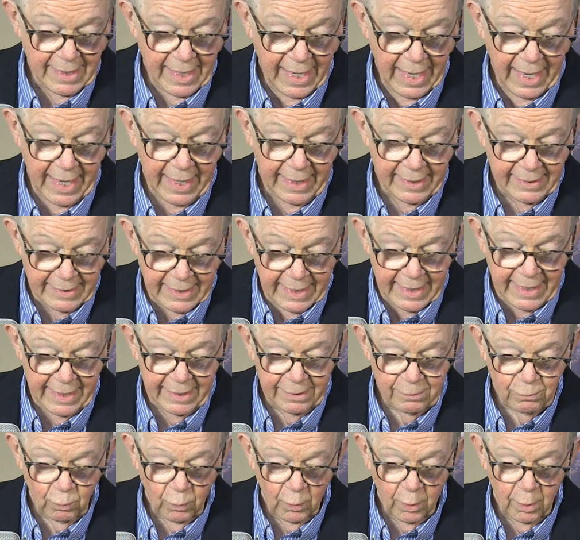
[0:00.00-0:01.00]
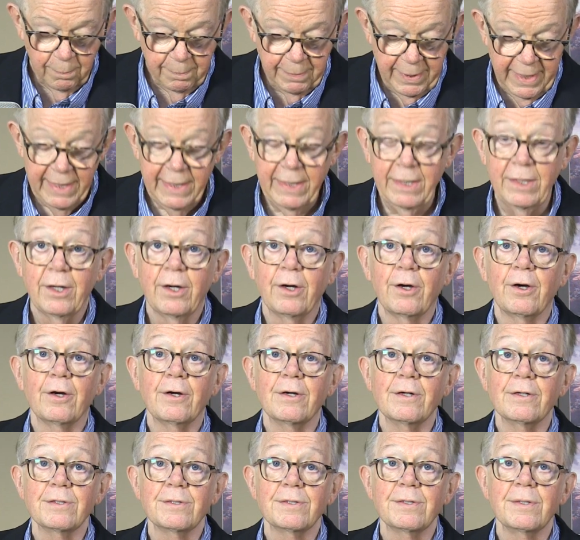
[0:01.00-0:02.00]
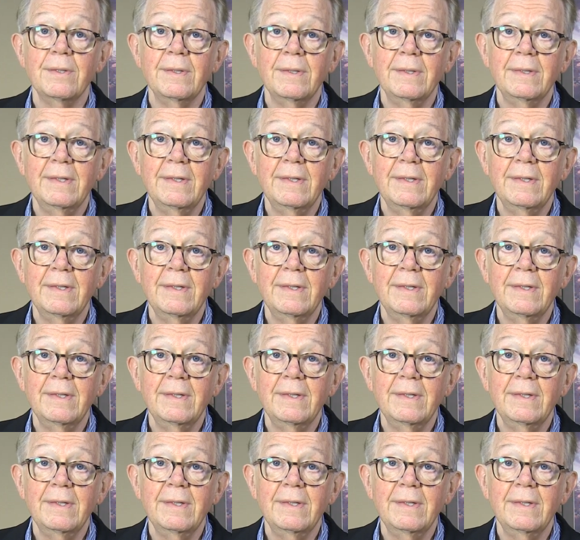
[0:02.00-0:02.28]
and it will be yours.